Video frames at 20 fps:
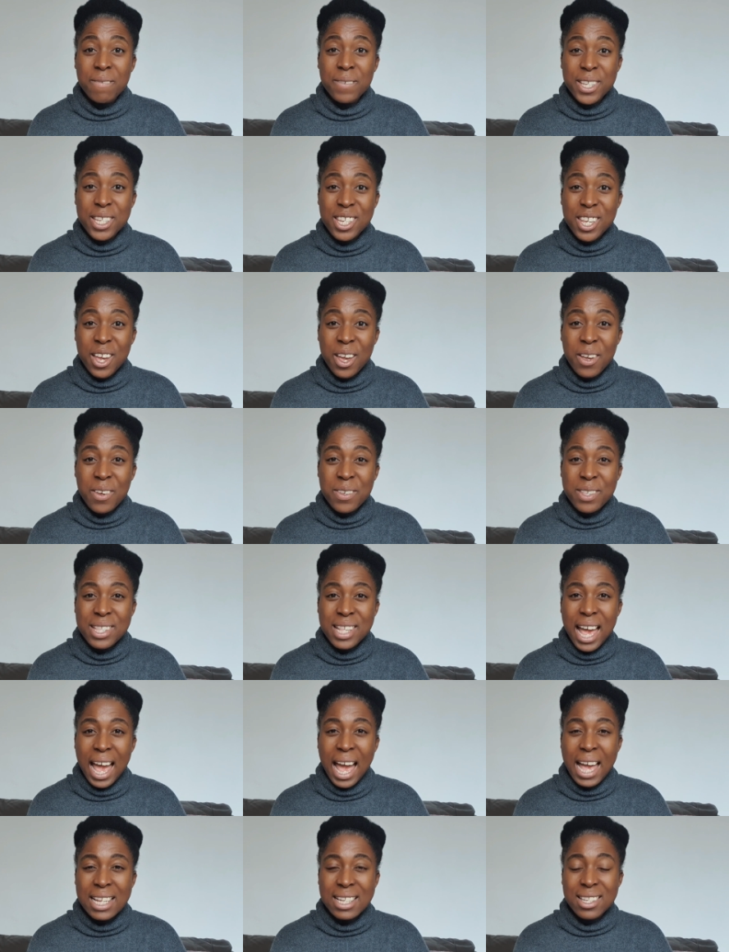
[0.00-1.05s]
videos
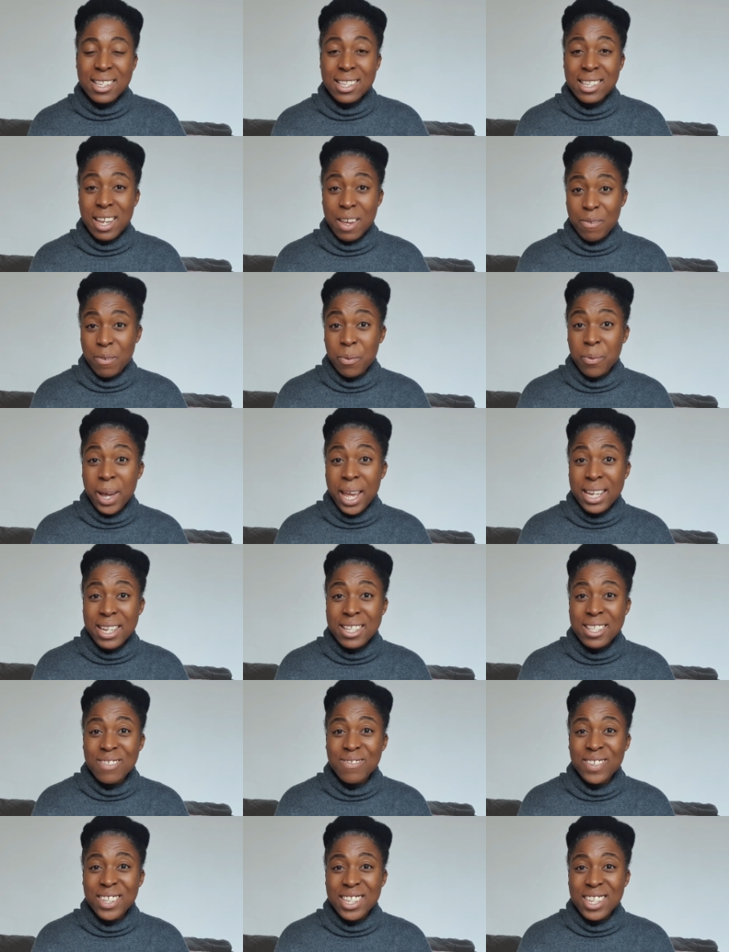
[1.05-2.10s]
and deaf awareness
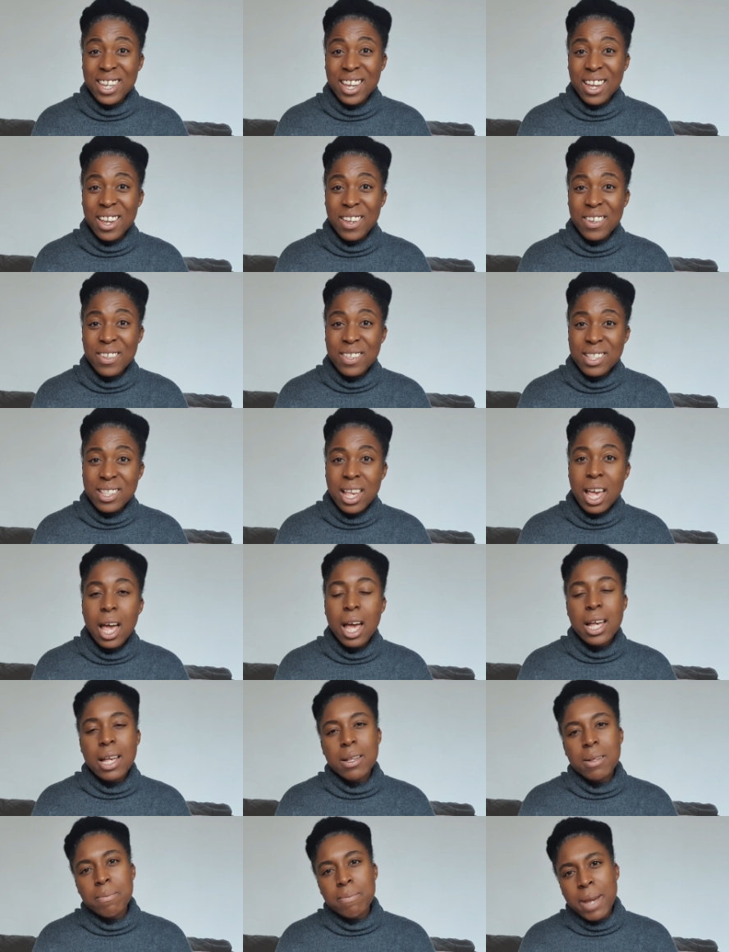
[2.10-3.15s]
videos,
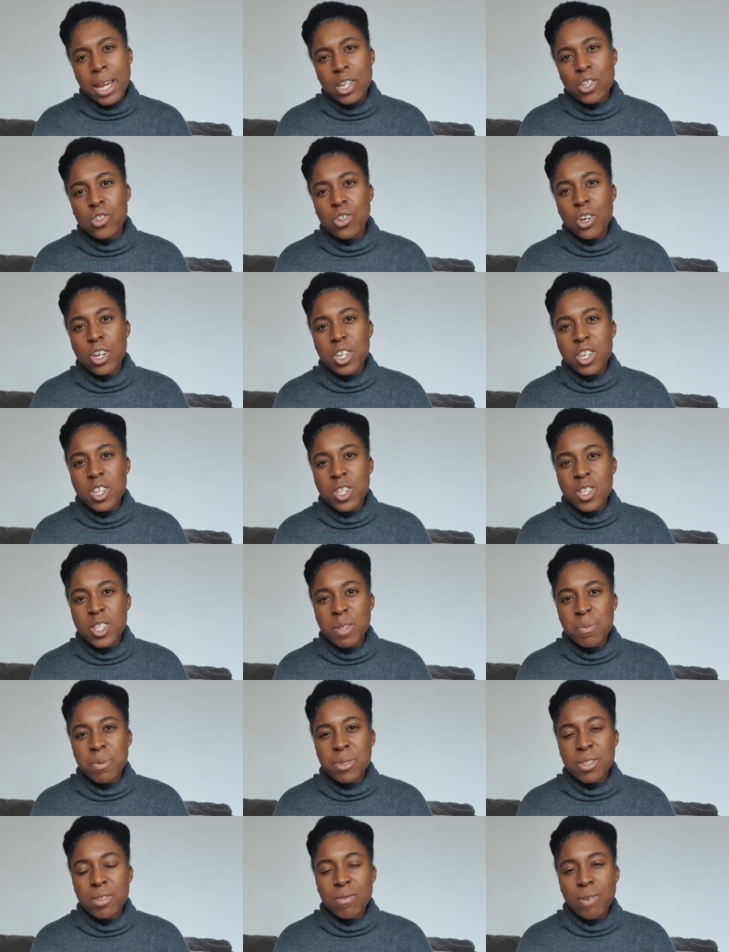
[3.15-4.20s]
make sure you
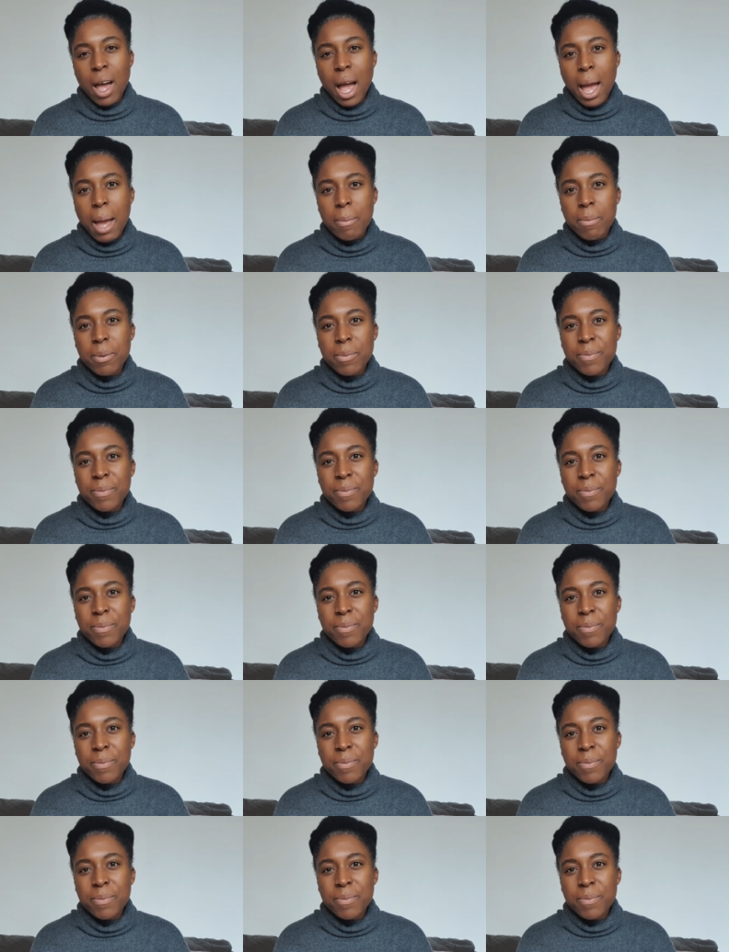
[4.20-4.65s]
subscribe.